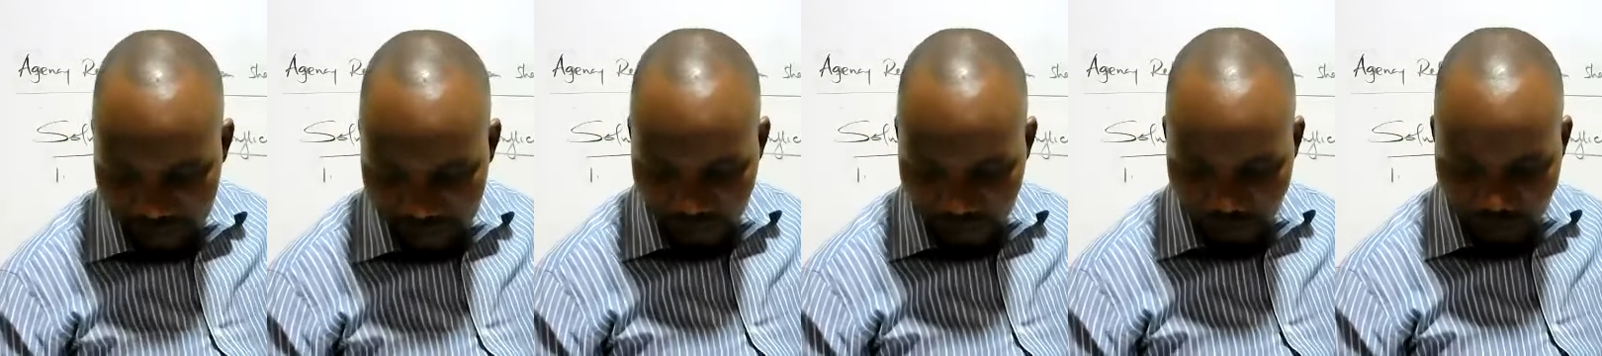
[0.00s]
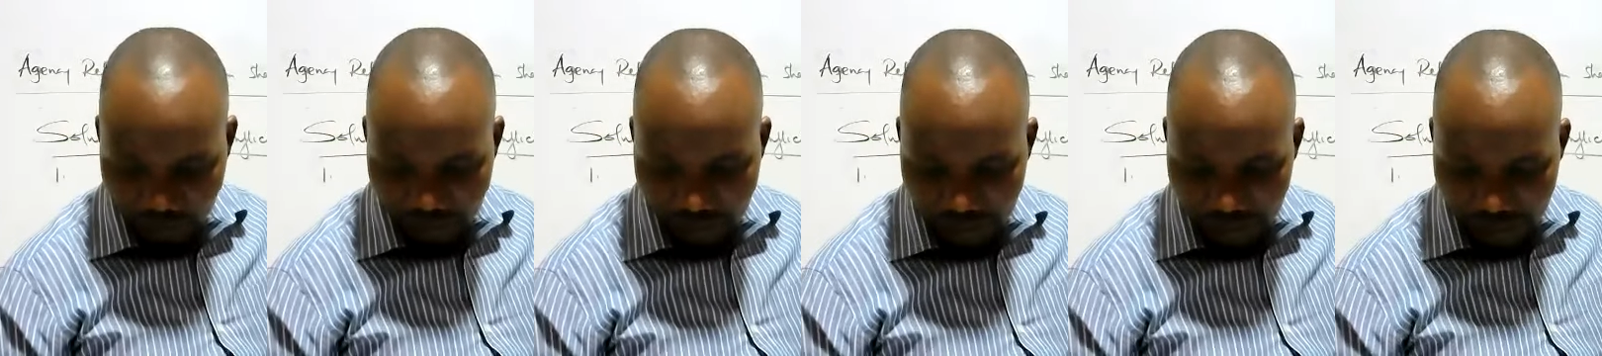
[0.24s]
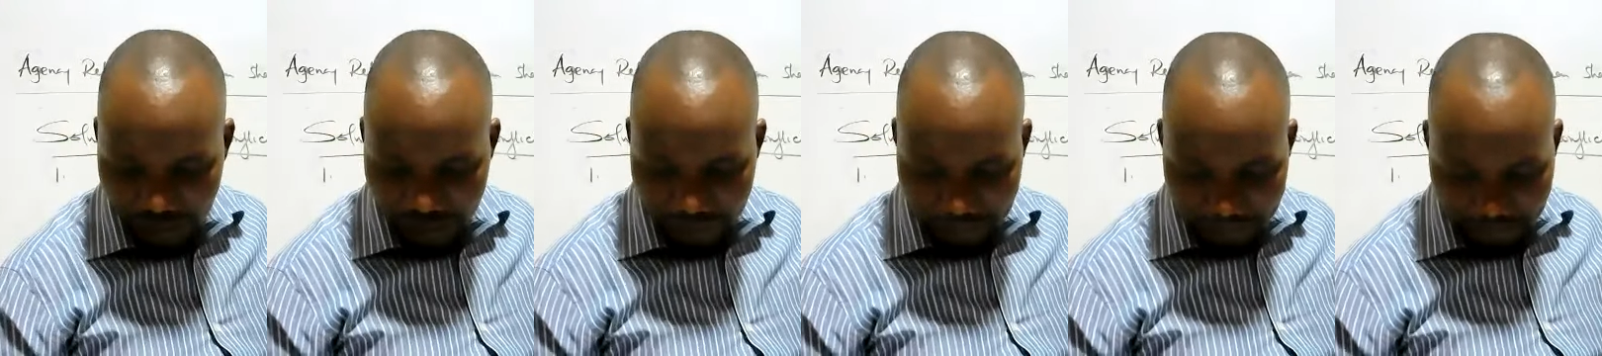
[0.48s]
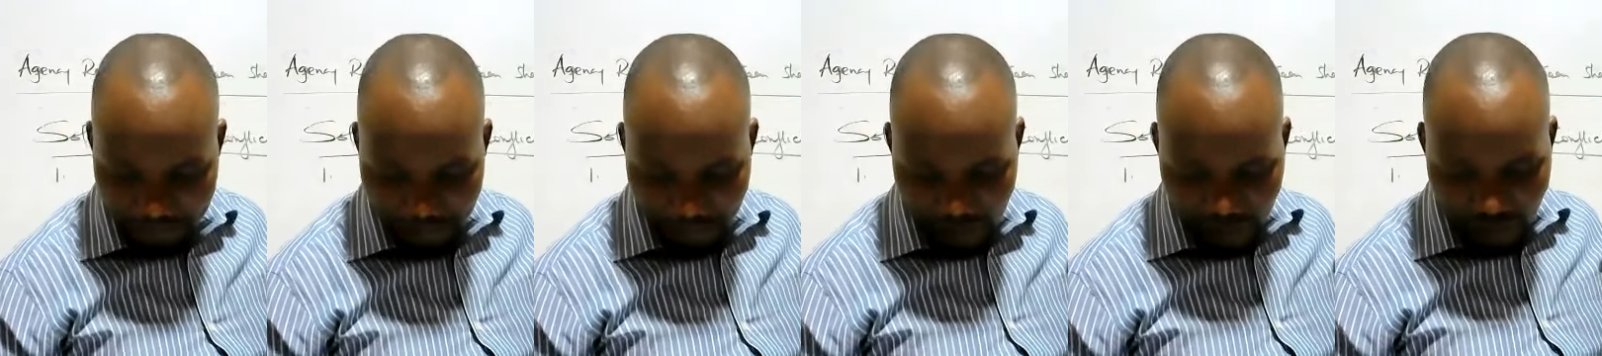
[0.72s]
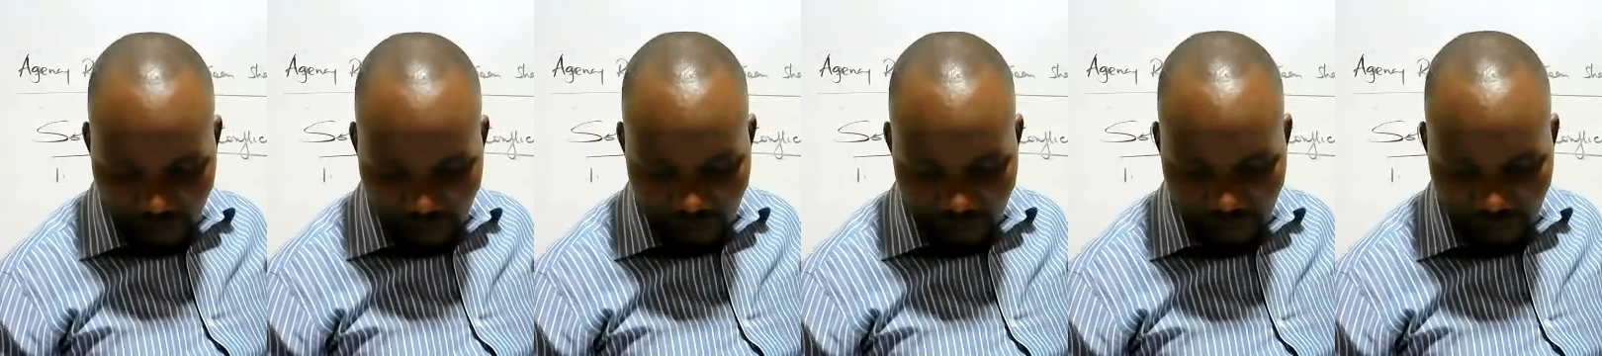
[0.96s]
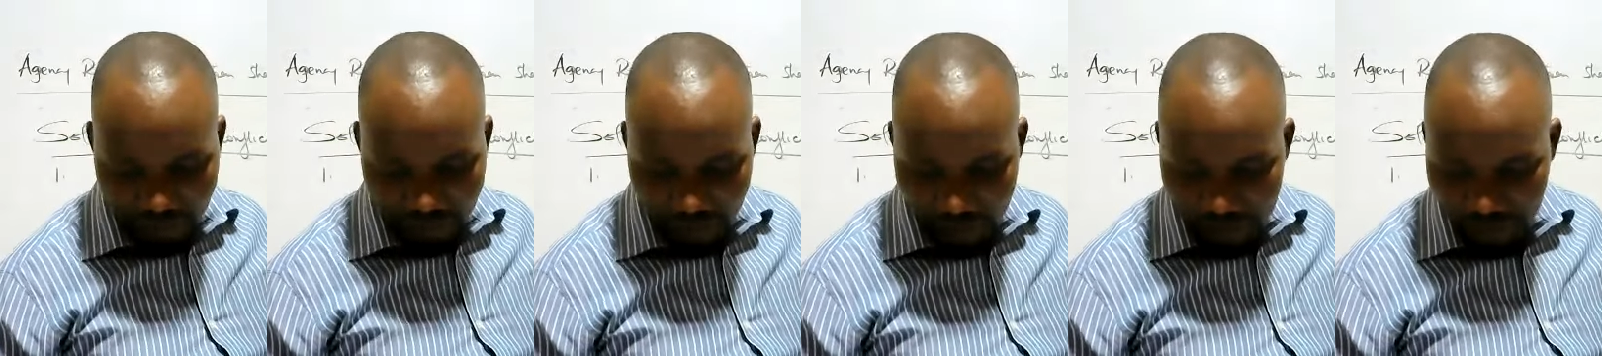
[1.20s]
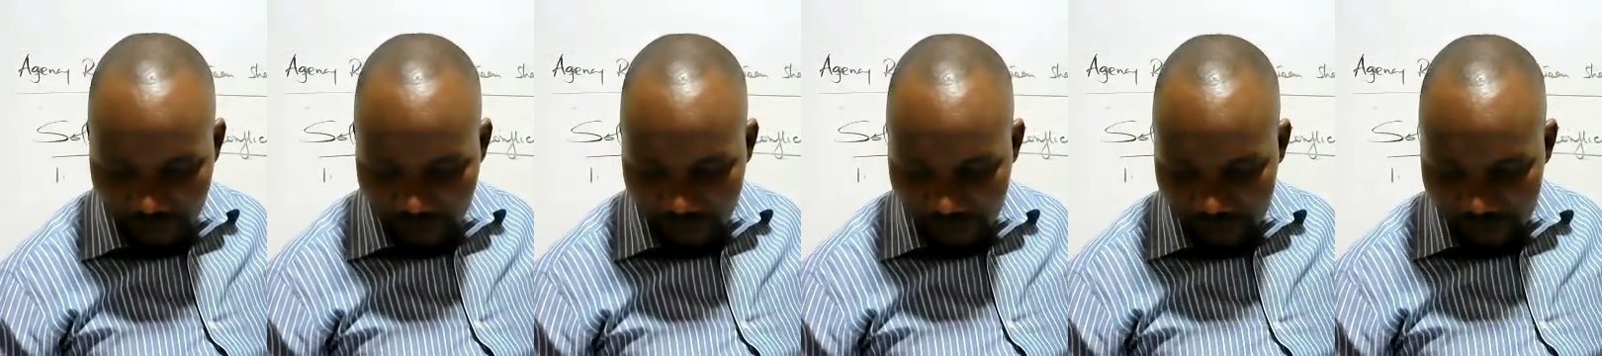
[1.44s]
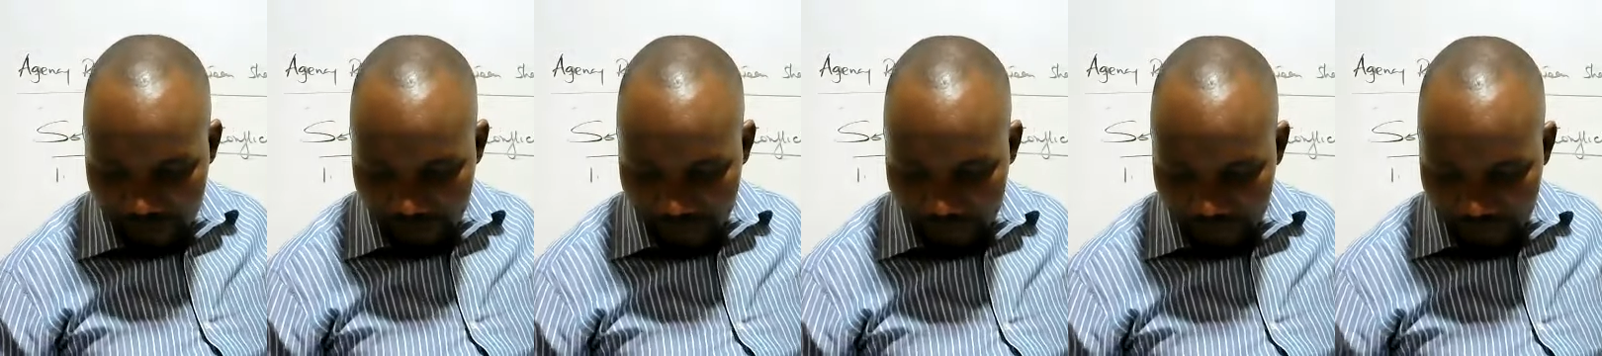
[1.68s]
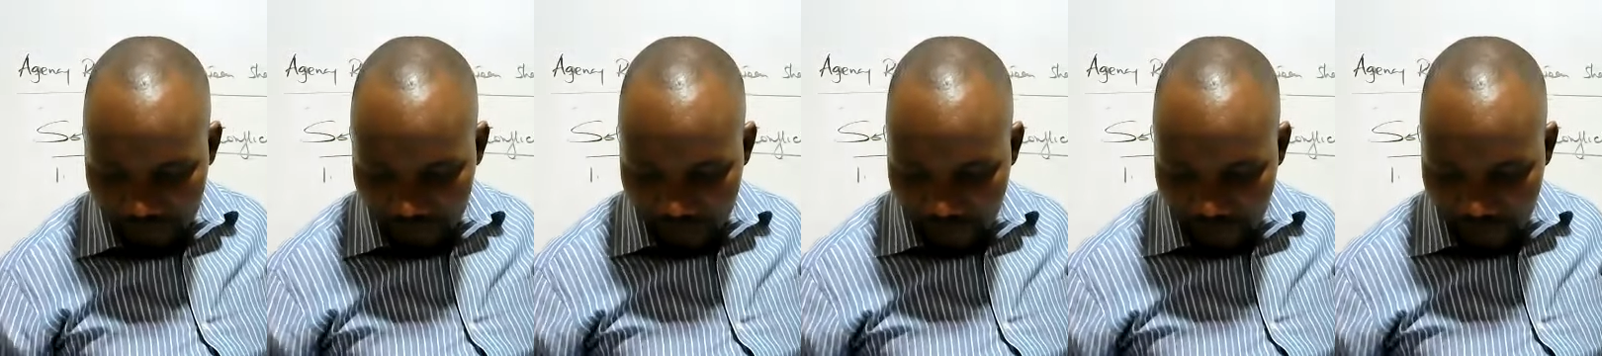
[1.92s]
So you say, the first one,